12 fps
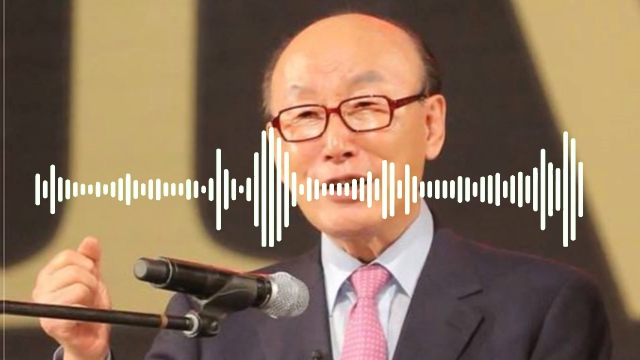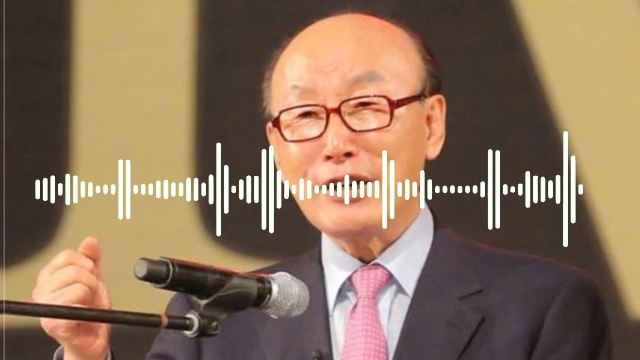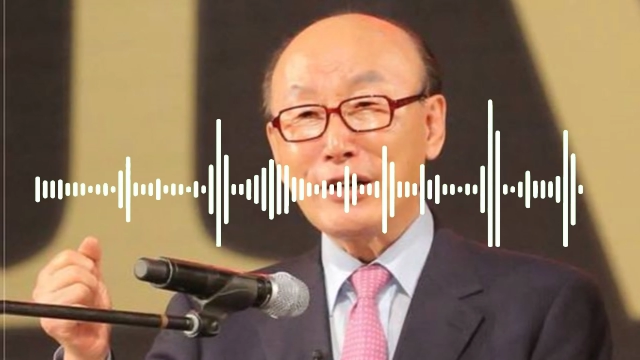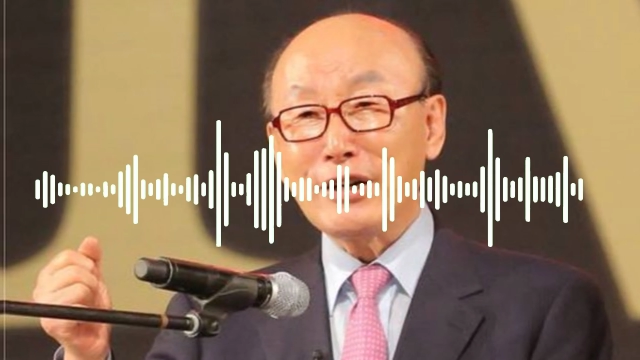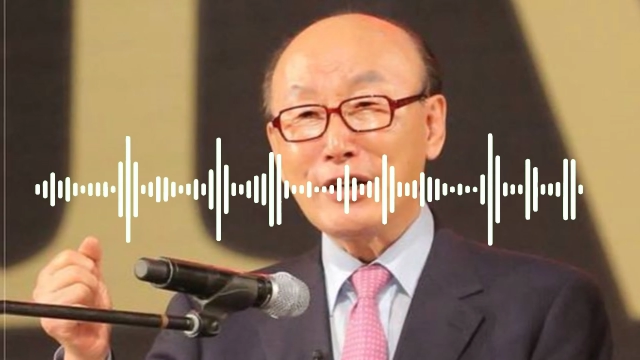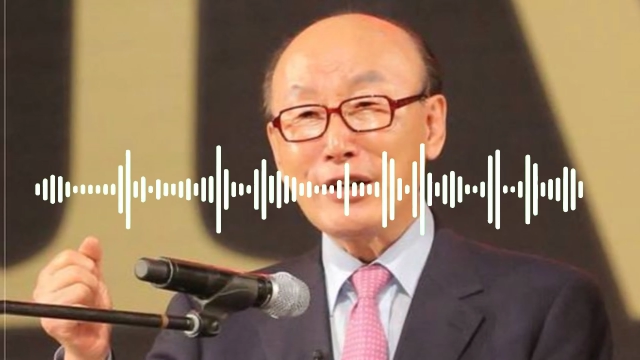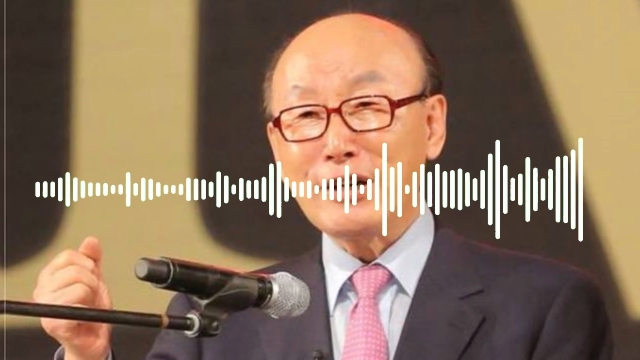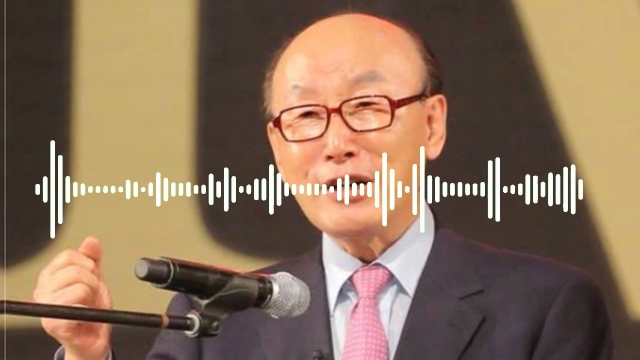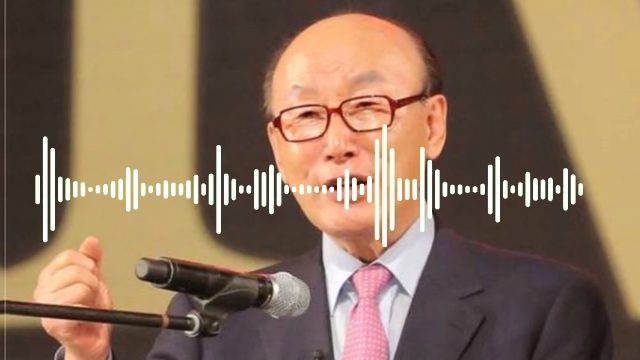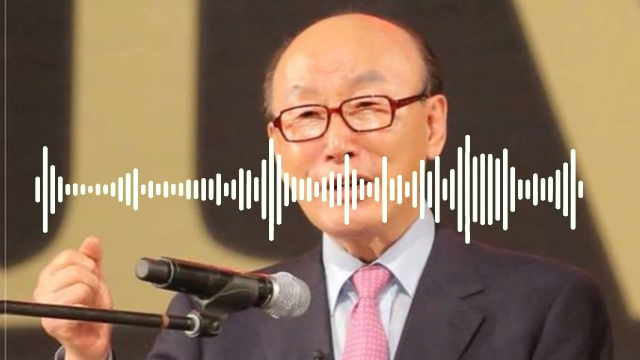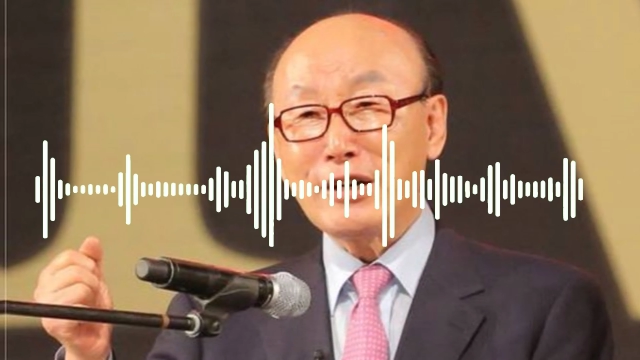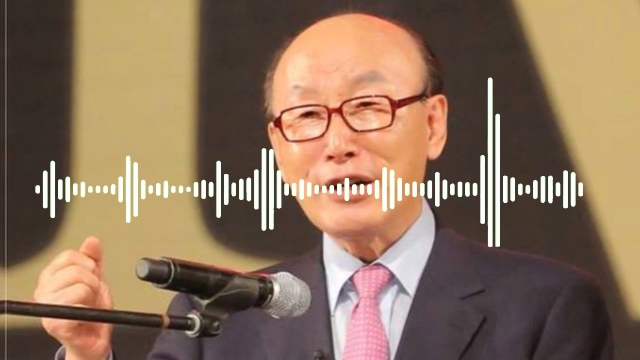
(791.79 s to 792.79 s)
And in
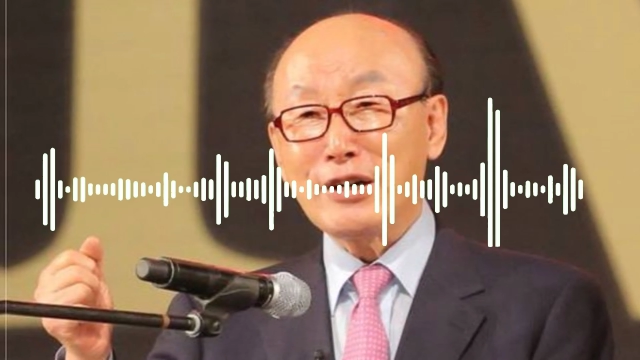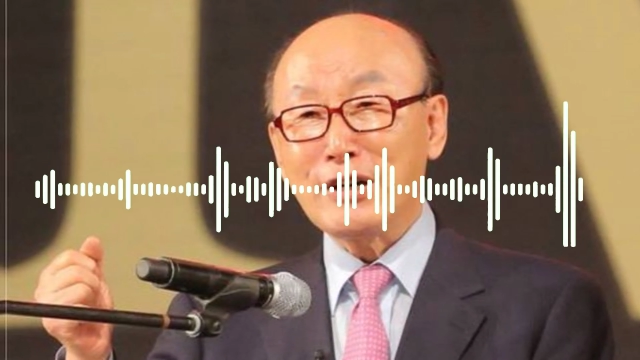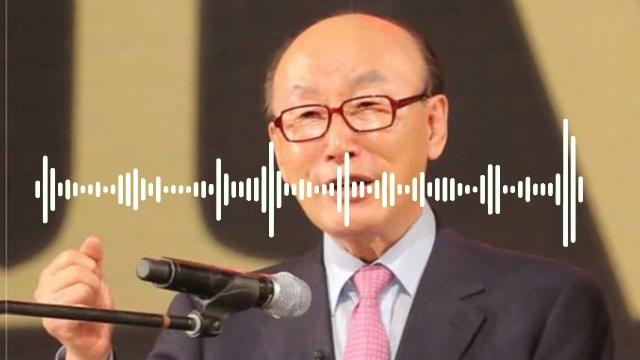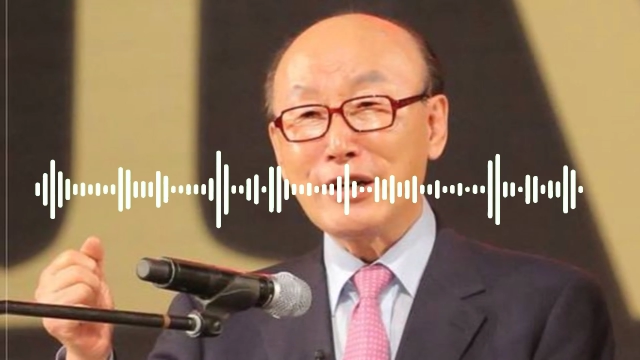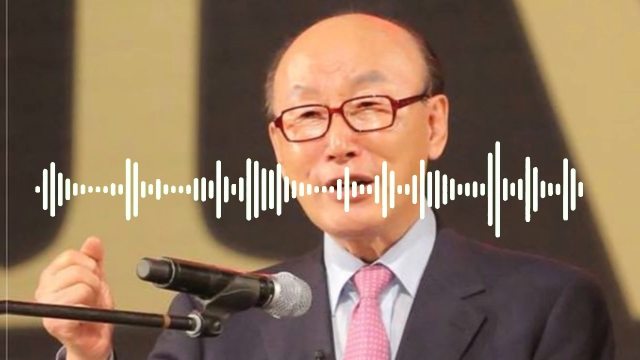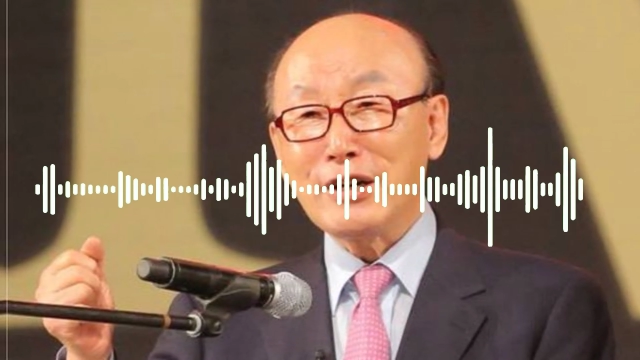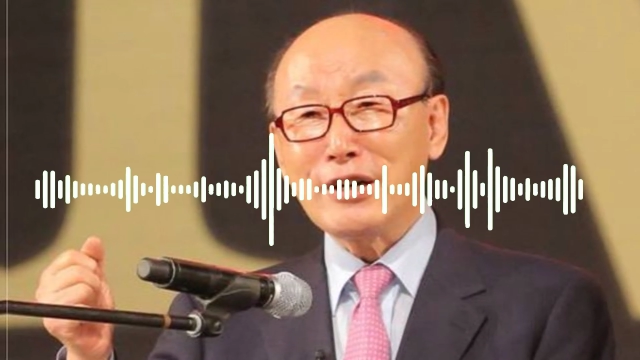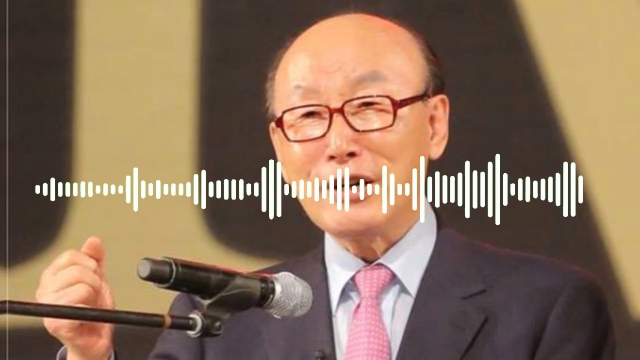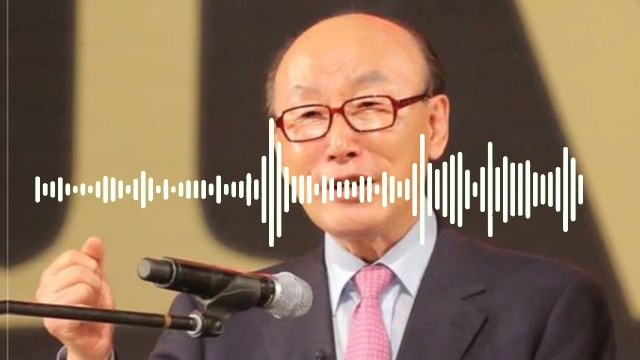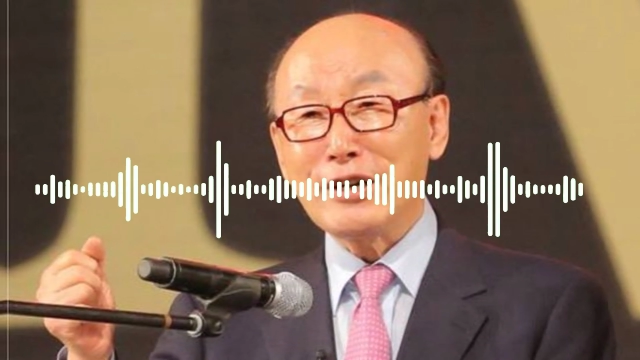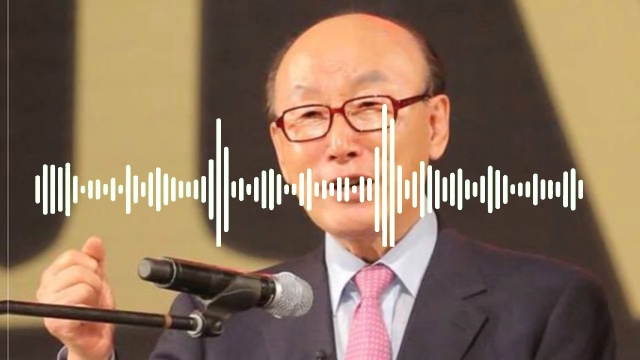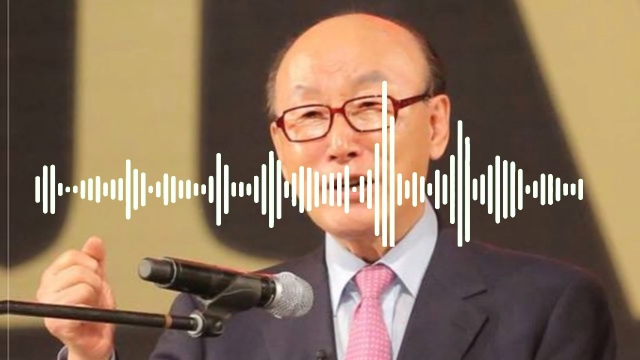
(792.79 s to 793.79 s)
one year I came
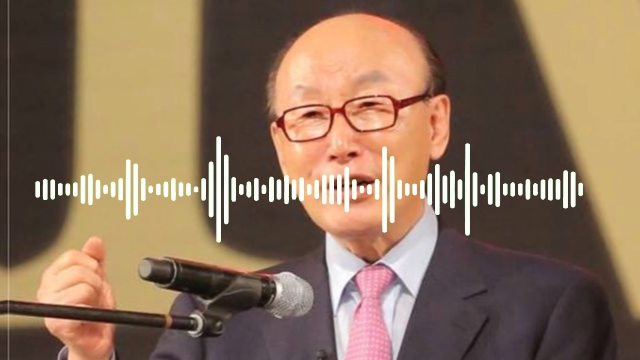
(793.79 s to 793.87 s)
out of the,